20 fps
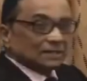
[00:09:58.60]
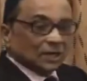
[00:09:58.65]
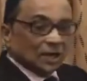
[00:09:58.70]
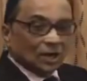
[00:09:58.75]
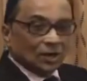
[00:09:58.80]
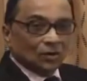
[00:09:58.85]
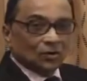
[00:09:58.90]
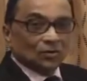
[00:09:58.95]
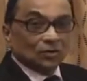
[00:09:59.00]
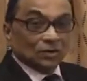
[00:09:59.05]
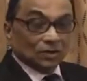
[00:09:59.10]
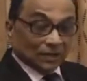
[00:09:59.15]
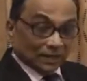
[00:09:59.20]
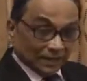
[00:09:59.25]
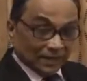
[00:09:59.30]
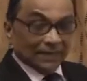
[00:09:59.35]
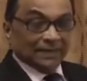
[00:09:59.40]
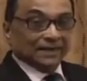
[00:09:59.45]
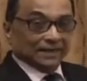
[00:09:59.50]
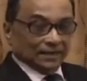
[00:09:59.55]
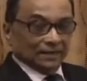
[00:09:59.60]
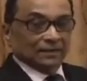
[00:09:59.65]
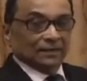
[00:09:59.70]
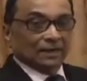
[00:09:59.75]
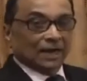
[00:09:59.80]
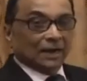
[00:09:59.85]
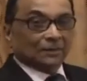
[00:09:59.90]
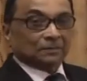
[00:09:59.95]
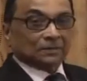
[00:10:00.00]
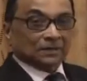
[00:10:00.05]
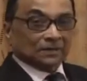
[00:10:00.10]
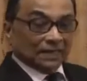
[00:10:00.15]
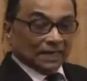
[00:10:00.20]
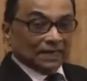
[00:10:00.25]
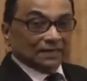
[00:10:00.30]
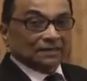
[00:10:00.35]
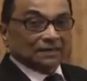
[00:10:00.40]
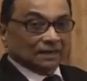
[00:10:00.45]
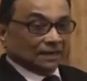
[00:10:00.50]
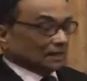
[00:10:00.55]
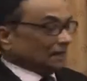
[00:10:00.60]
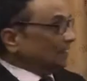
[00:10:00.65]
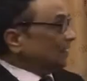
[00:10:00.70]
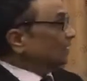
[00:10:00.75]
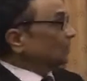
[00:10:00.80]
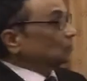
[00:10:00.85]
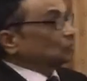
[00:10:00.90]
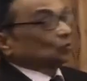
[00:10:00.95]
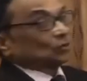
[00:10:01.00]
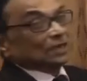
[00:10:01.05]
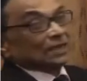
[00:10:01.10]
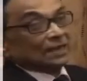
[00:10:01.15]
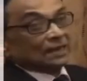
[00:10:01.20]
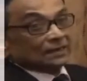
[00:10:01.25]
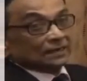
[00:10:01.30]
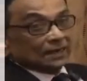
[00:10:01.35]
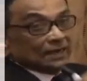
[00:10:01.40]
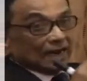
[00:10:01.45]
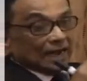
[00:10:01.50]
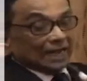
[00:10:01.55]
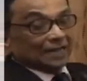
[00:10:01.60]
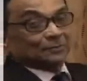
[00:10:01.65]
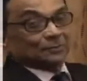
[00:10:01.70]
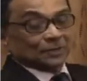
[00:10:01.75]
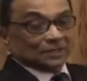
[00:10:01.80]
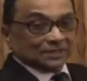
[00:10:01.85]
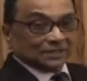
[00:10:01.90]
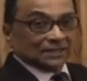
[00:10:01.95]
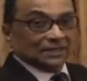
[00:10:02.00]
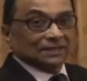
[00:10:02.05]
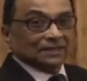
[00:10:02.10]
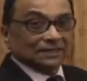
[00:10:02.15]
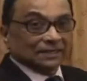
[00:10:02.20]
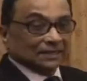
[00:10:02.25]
now ready after that uh, cooking under high pressure